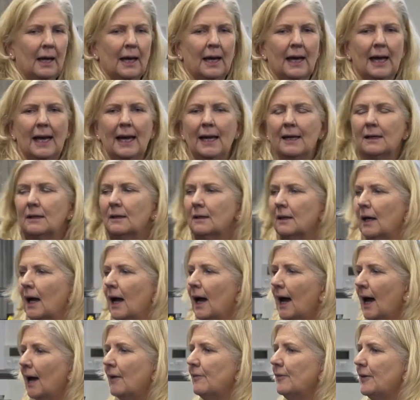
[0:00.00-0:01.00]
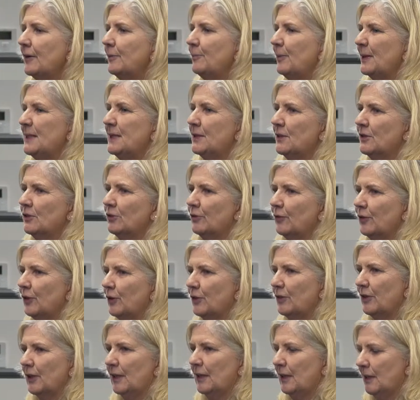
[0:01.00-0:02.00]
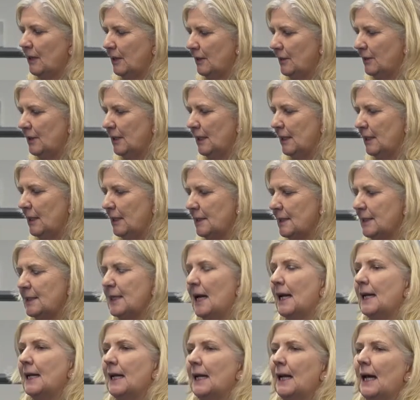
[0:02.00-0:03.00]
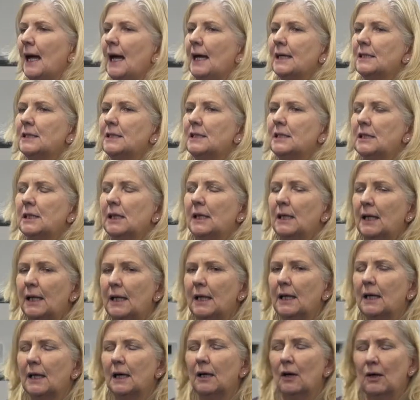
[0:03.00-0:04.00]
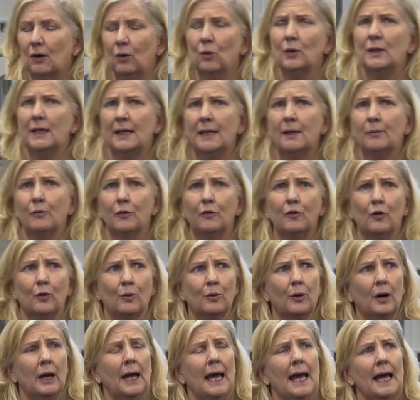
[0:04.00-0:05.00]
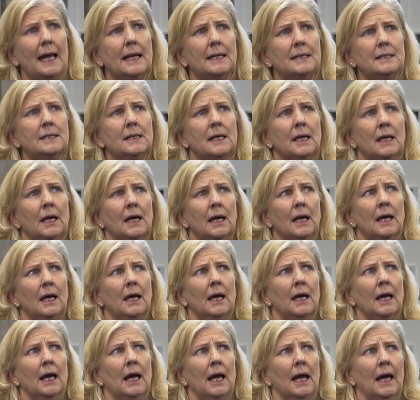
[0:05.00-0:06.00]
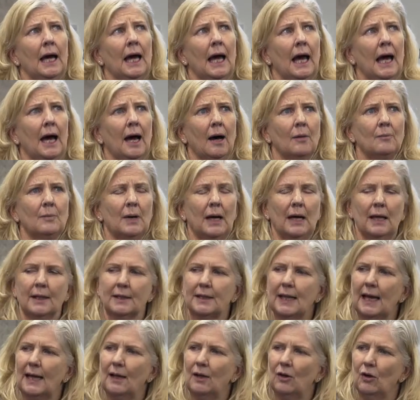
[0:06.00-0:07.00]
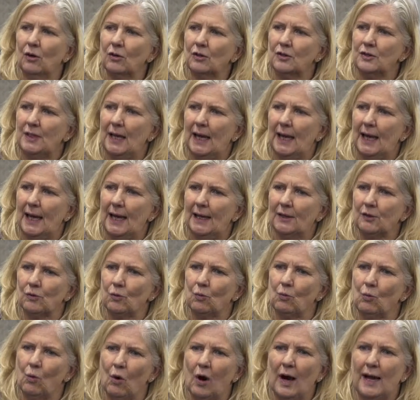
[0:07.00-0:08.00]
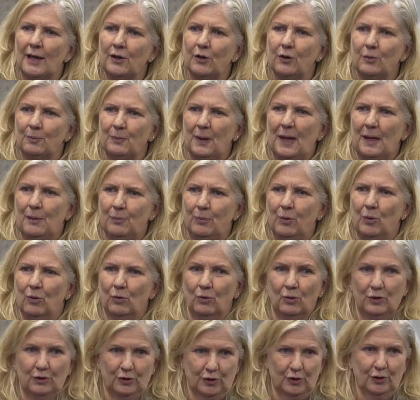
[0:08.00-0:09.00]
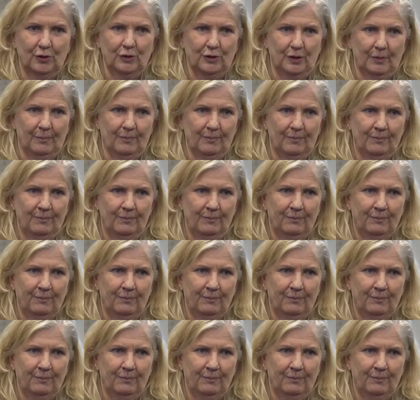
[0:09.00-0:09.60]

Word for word: And Harvard Business Review did a, did a study last year, or oh, the year before, and um, they looked at why do people do them?